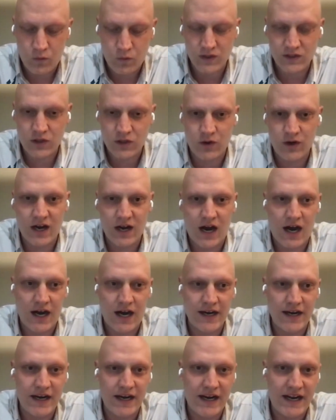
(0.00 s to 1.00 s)
what's going
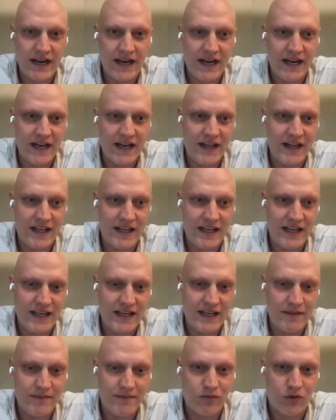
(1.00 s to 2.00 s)
on in
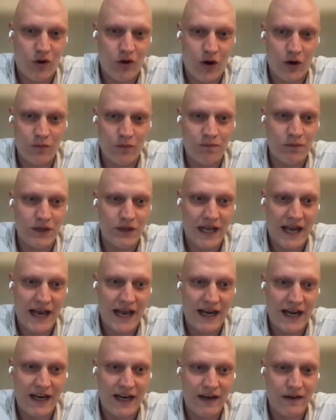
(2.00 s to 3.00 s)
the broad
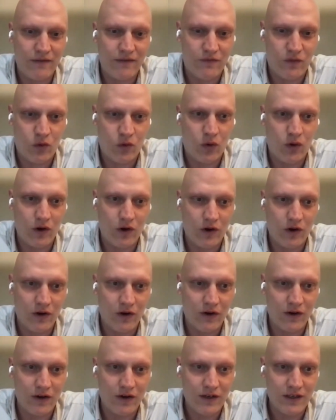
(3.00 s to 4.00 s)
planning
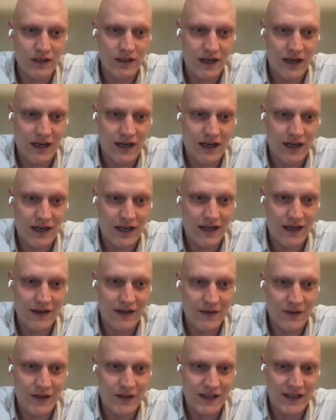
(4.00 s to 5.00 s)
for
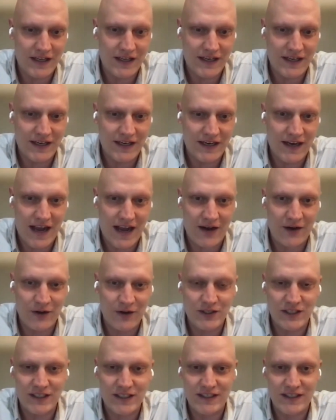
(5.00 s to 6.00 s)
the
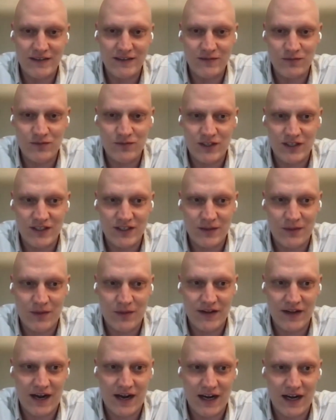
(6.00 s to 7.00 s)
energy system
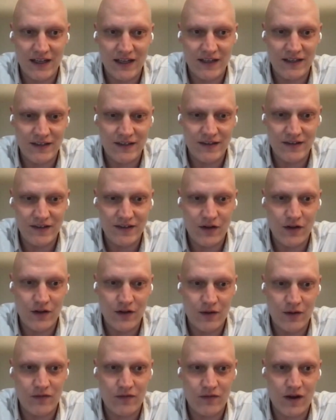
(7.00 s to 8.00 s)
on the island.
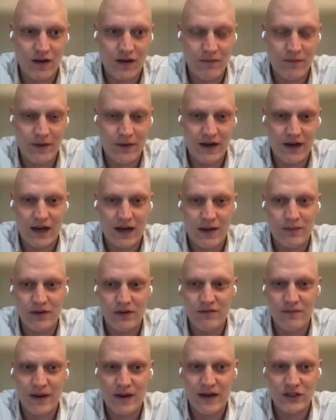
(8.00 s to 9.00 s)
There have been a couple
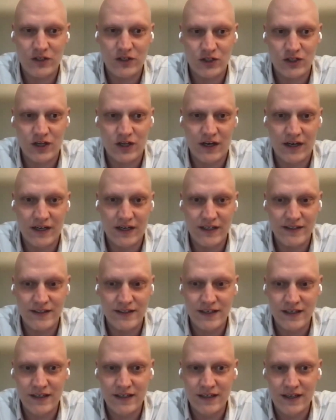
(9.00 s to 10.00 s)
of major
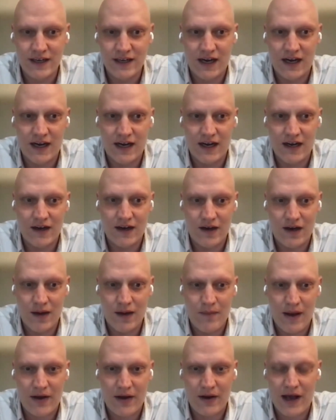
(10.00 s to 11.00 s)
studies
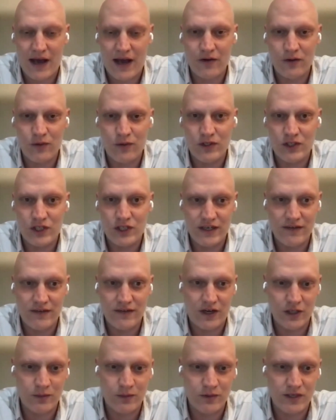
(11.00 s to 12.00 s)
about how to achieve
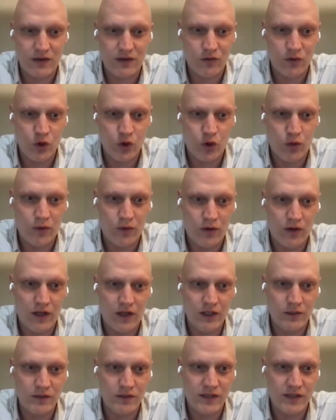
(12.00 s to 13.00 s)
100% renewable,
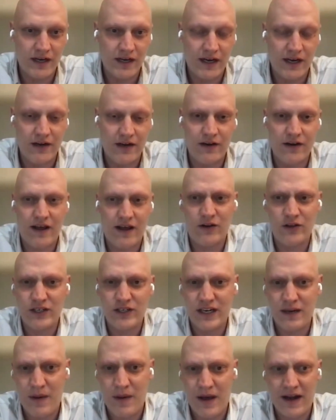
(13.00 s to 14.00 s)
100%
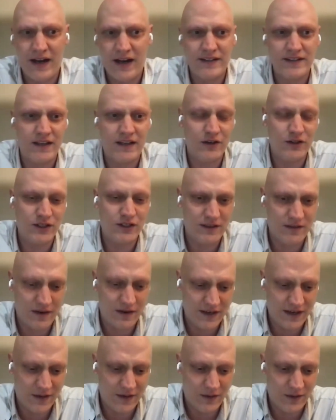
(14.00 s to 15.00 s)
energy independence,
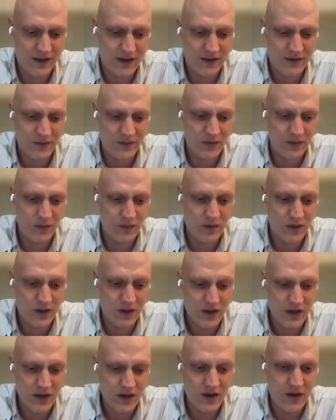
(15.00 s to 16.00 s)

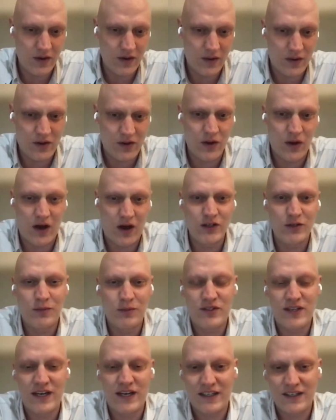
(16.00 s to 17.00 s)

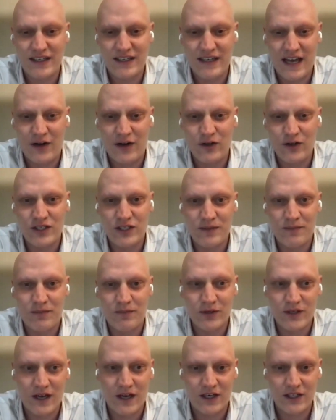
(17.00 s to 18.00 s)
100% clean energy
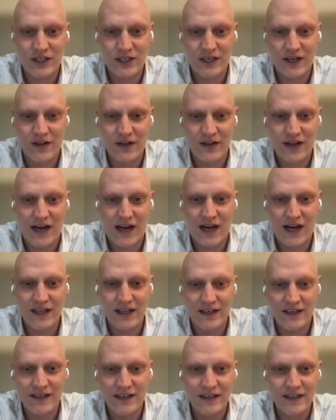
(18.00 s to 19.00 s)
production on the
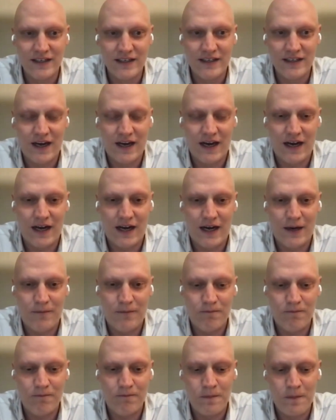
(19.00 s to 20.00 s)
island.
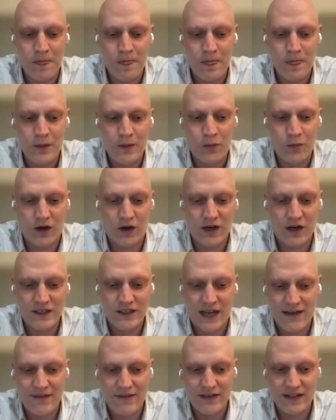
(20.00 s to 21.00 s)
We're going to
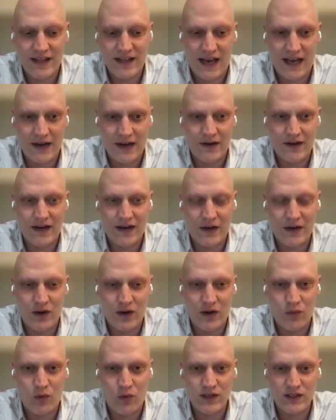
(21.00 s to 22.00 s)
dive into that
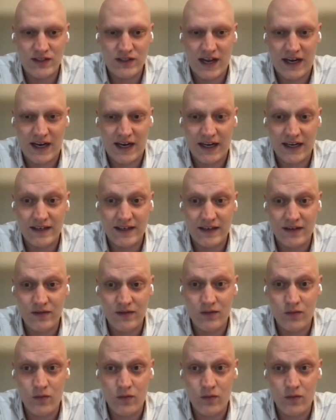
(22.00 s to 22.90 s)
in 1 second.